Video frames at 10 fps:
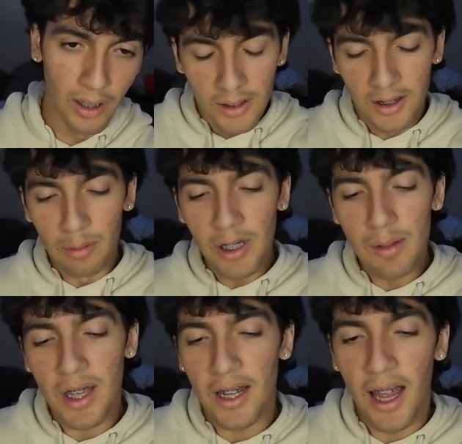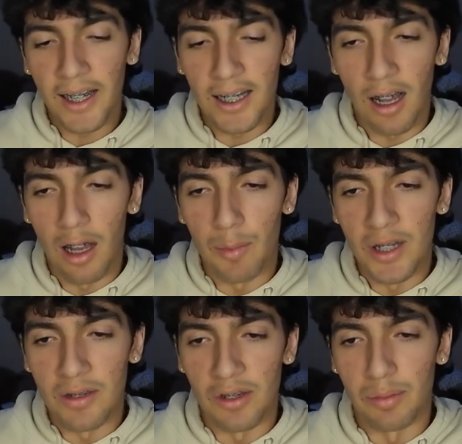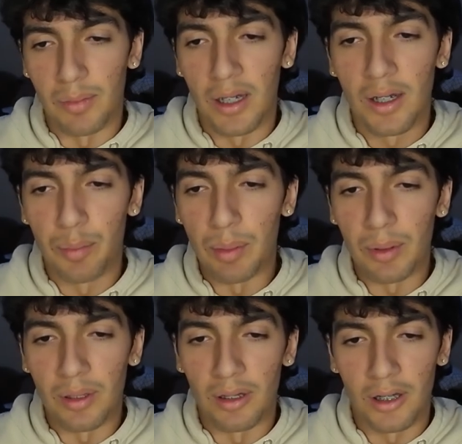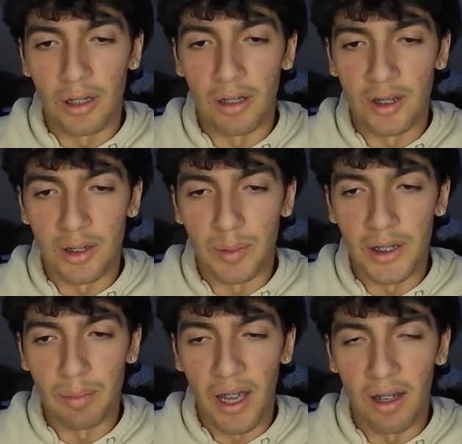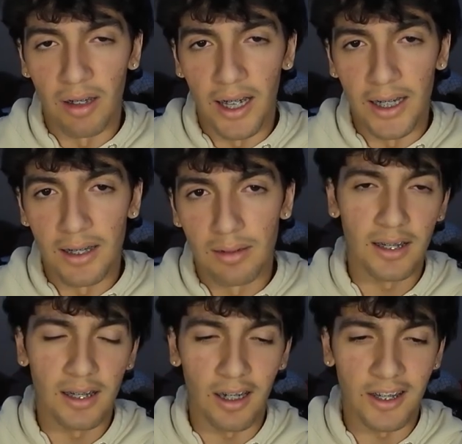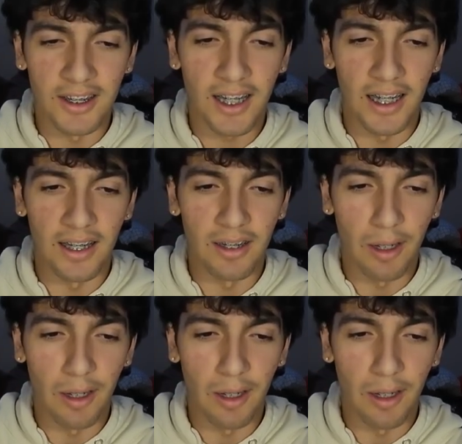Sometimes I get comments from people close to me are just like,